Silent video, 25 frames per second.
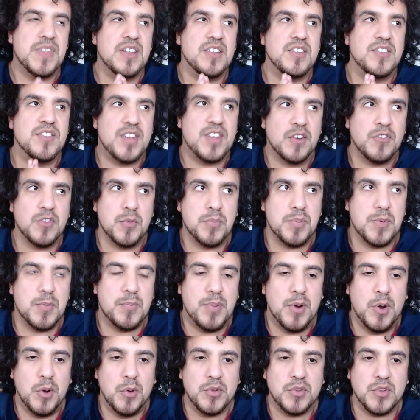Several
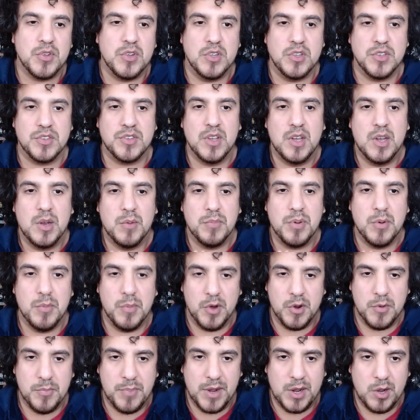proposals
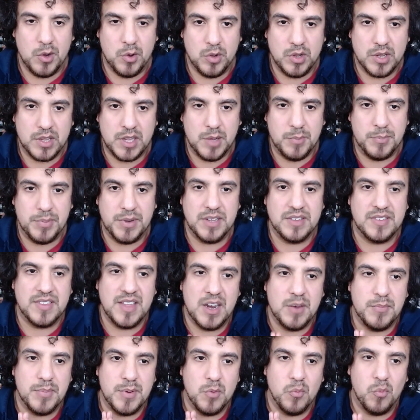promoted by oil companies that
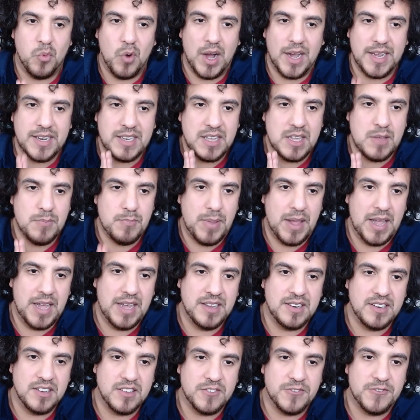have been widely
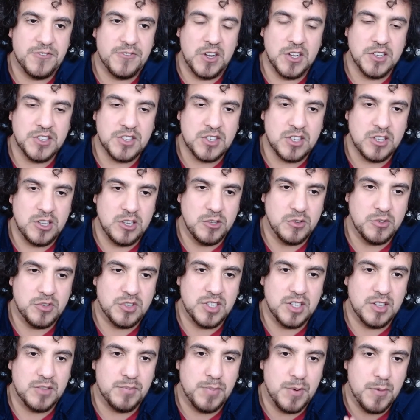panned as false
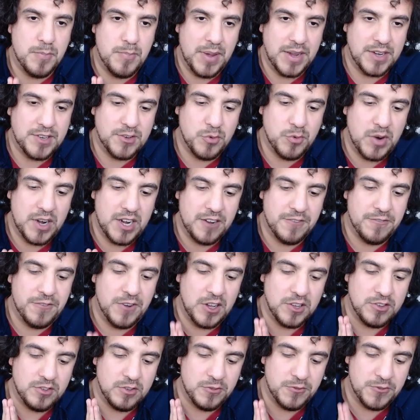solutions perpetuating
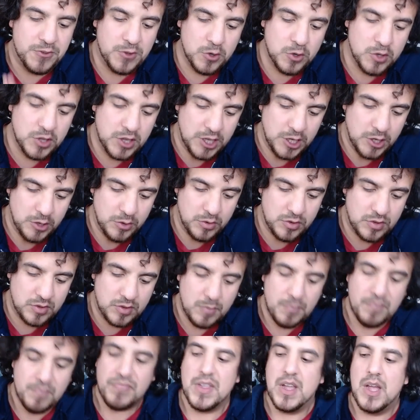fossil fuel use.
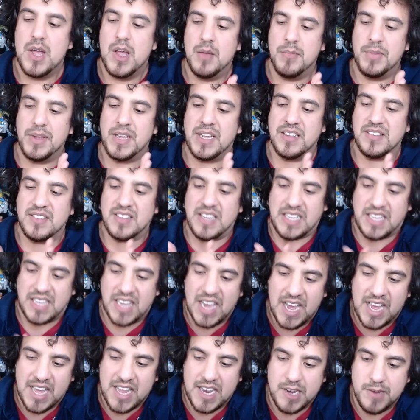Because
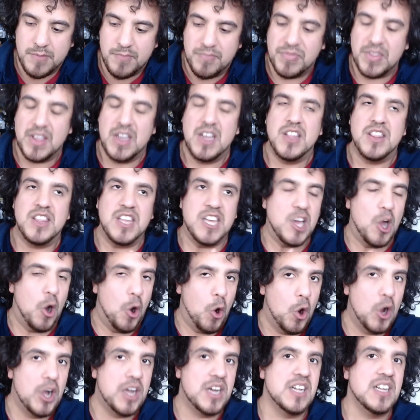again, the
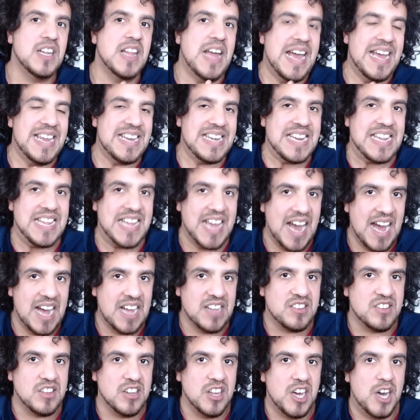oil and
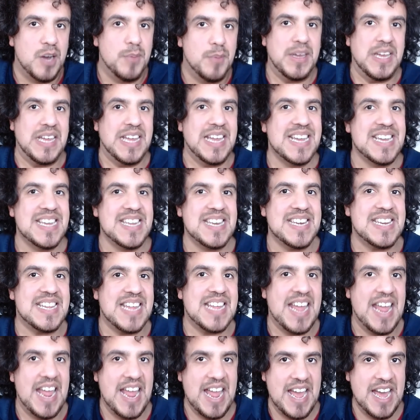gas lobby in
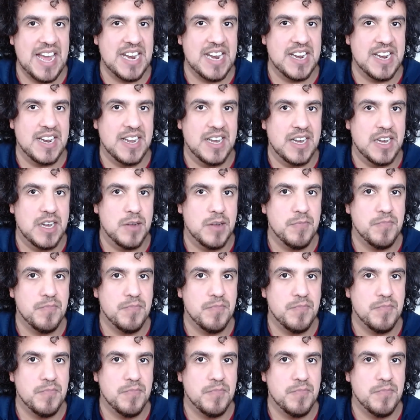Canada